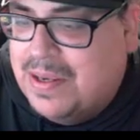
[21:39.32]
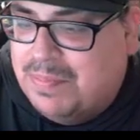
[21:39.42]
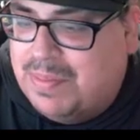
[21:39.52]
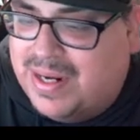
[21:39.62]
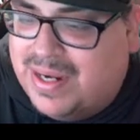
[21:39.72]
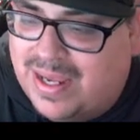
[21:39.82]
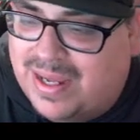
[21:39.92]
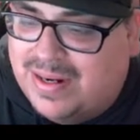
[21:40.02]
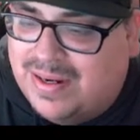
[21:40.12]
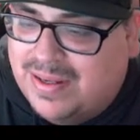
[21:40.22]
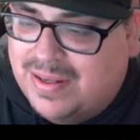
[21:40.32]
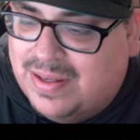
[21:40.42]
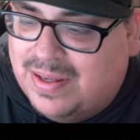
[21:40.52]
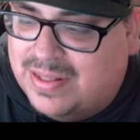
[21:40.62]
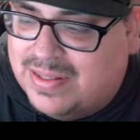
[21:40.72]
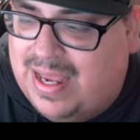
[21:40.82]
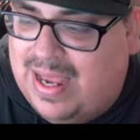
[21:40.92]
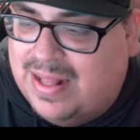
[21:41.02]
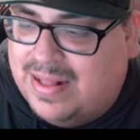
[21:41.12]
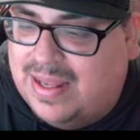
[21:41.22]
But again, it's a
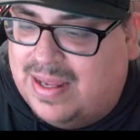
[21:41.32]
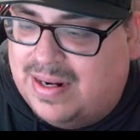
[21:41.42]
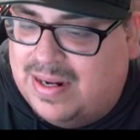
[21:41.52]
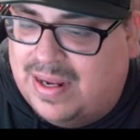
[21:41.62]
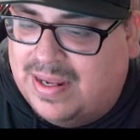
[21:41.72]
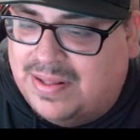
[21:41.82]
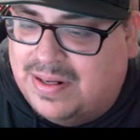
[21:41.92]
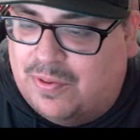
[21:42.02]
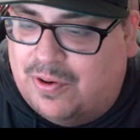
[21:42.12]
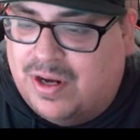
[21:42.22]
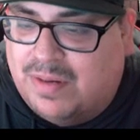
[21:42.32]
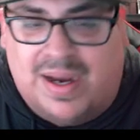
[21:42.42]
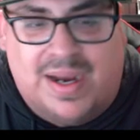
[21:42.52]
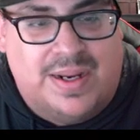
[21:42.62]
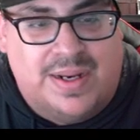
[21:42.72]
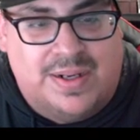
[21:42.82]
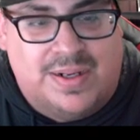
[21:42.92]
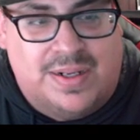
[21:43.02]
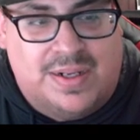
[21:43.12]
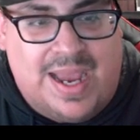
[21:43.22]
hat that I ended up earning my
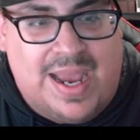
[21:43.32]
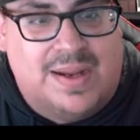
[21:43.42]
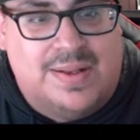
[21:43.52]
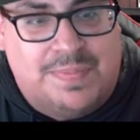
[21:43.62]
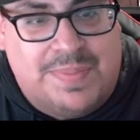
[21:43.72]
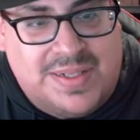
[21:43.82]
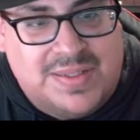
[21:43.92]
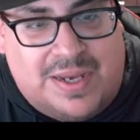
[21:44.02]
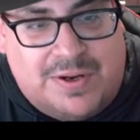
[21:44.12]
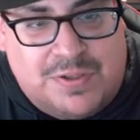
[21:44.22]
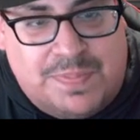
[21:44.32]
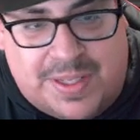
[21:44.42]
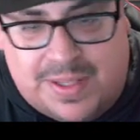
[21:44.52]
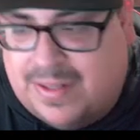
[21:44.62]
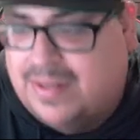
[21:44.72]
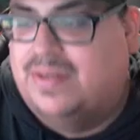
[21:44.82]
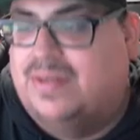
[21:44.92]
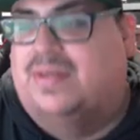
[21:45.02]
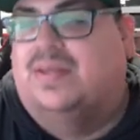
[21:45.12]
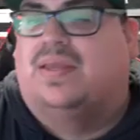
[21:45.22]
Hat Club Insiders pin.
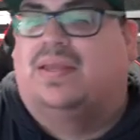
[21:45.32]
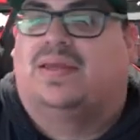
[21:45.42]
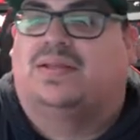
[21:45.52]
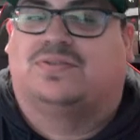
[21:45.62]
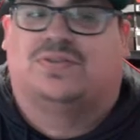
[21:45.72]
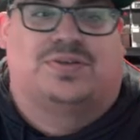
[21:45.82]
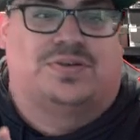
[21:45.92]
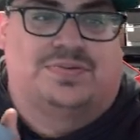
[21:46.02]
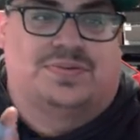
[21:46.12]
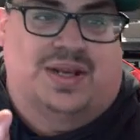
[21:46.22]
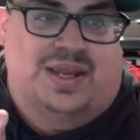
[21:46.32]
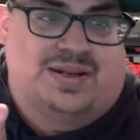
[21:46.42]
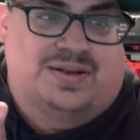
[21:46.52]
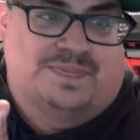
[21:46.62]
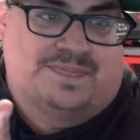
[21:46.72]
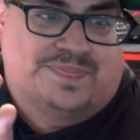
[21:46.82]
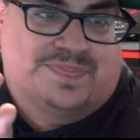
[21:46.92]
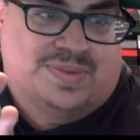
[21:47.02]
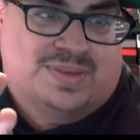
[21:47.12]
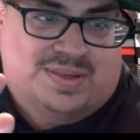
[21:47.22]
And so, again,
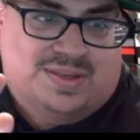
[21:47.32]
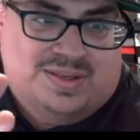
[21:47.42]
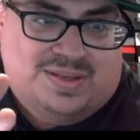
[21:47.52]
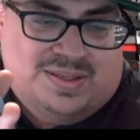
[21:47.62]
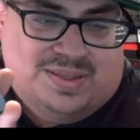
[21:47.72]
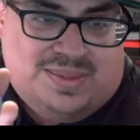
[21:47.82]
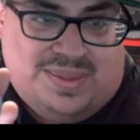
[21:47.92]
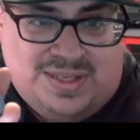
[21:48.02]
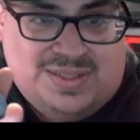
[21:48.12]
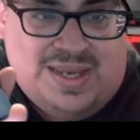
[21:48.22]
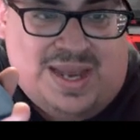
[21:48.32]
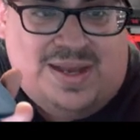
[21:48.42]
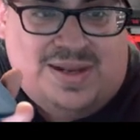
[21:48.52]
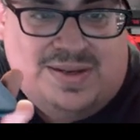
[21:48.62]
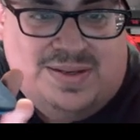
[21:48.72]
this hat